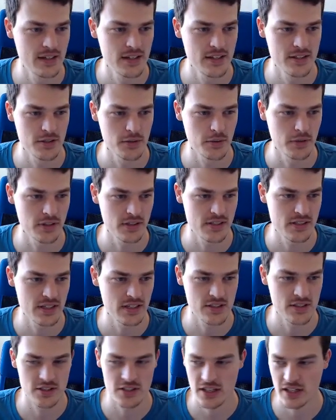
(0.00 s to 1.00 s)
So we're going to say
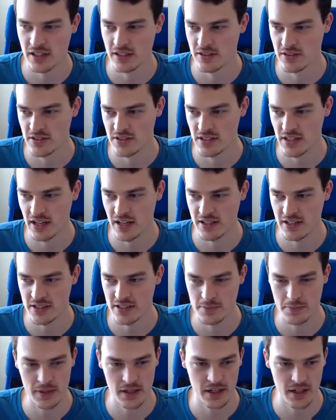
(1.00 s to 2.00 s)
change size
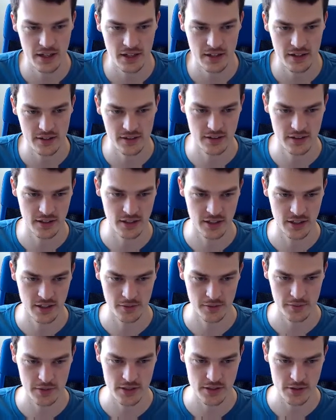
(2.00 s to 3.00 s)
by,
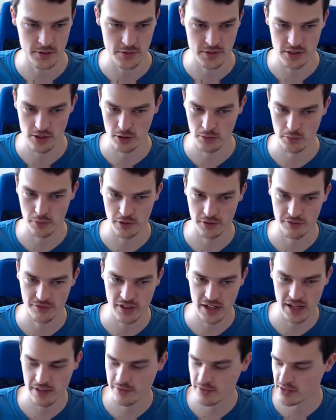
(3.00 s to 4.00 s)
let's do
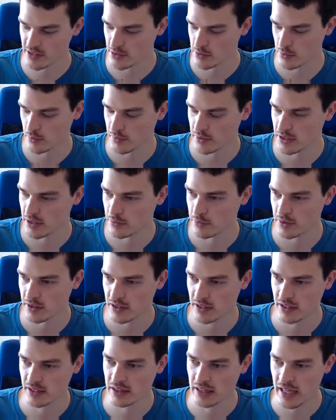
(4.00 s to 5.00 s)
0.5 because that's what we did with
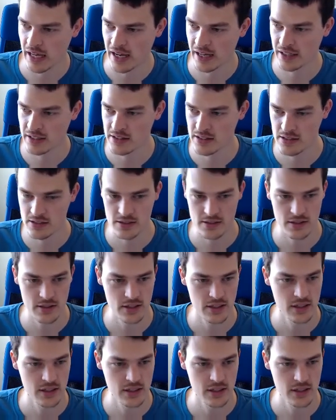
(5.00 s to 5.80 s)
the lines.